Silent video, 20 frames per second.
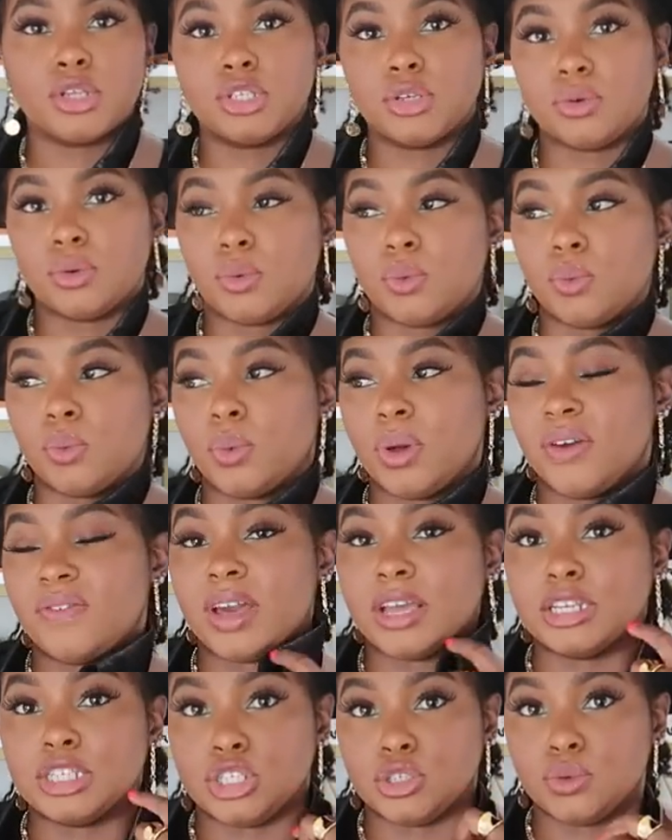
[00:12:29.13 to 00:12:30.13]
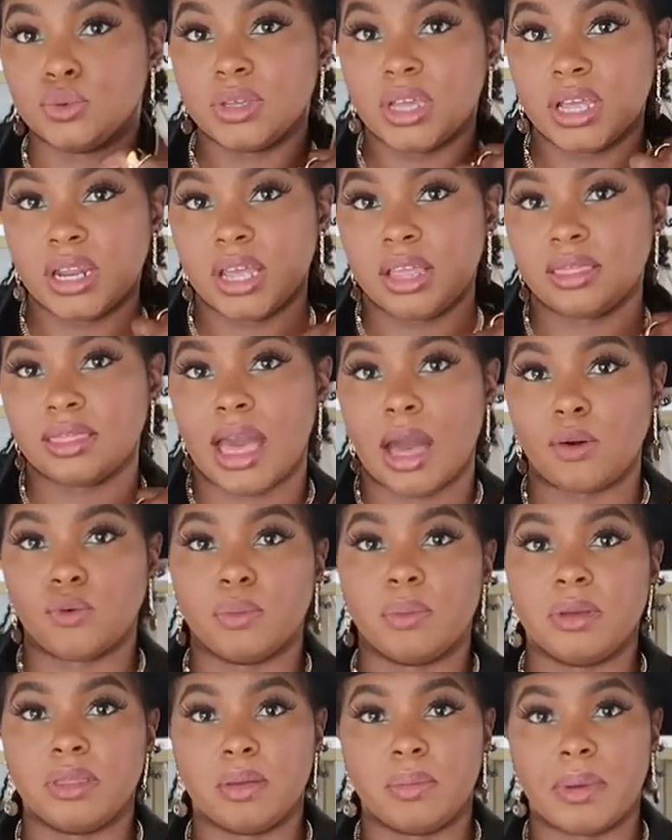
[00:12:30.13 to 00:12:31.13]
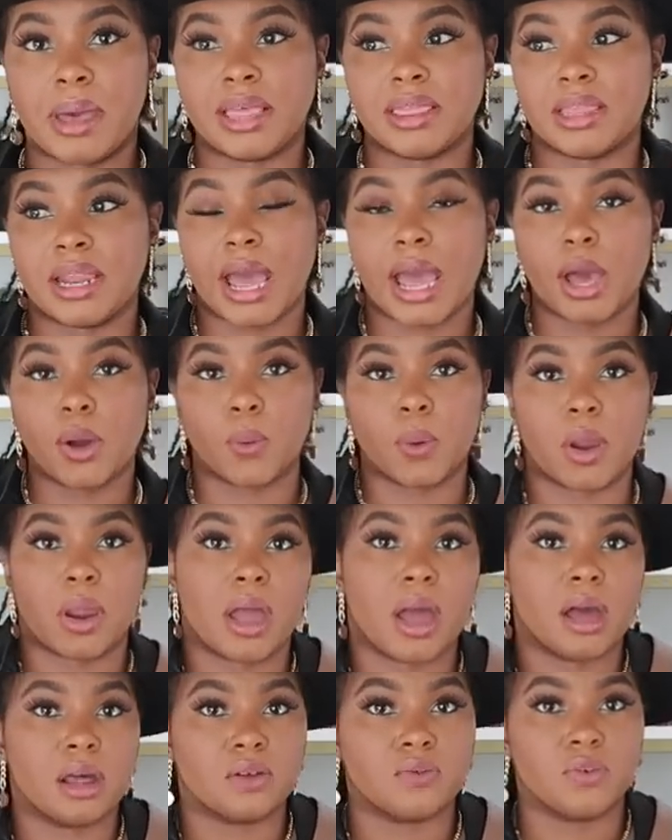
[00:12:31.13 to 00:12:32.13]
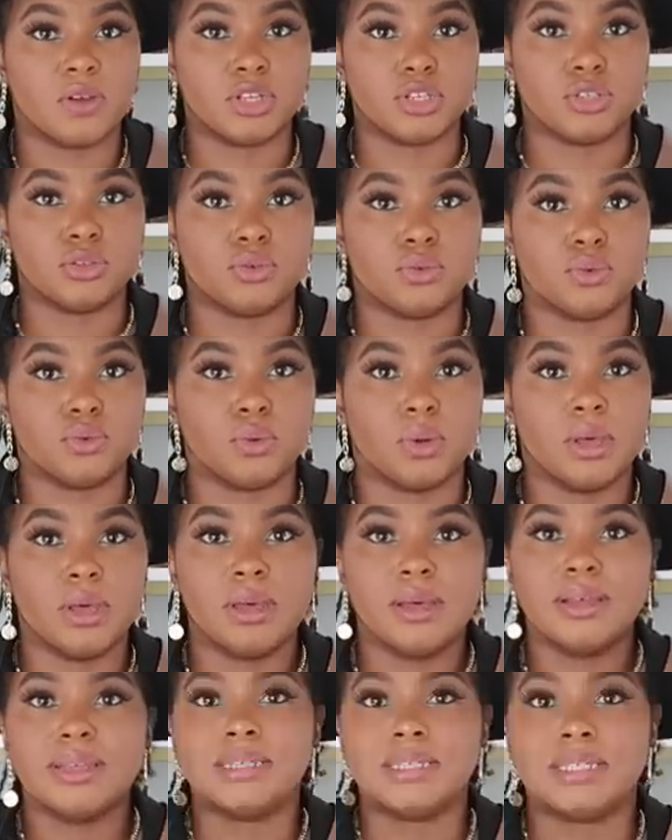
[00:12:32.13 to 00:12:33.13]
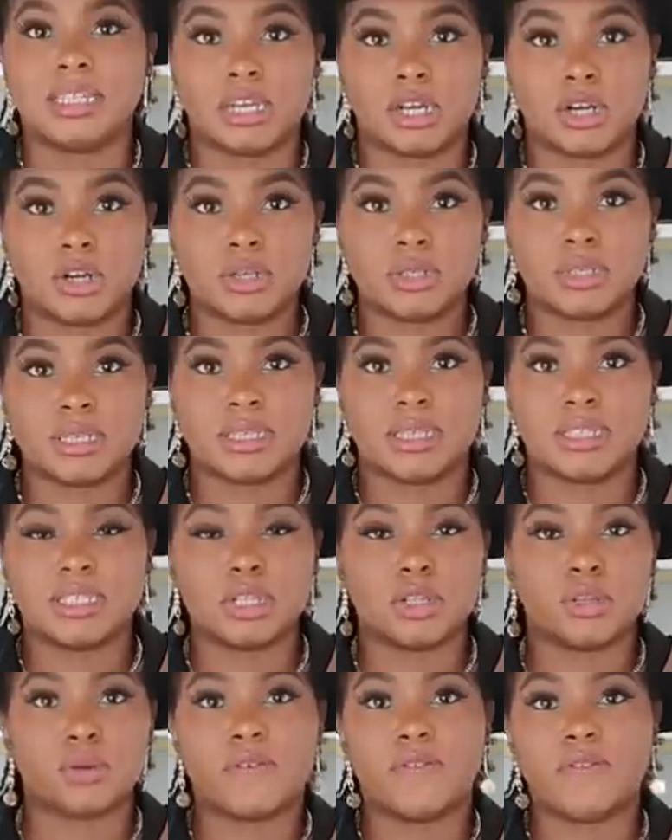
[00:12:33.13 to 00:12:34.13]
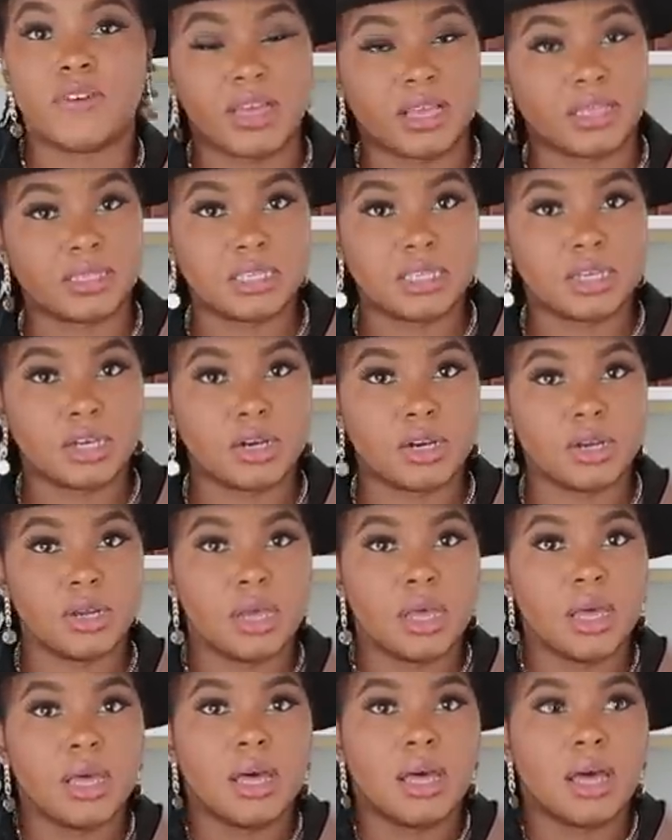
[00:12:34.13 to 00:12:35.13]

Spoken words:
So if I do get it, that will be the bag that I wear out if we do dinners because it's a little fancier.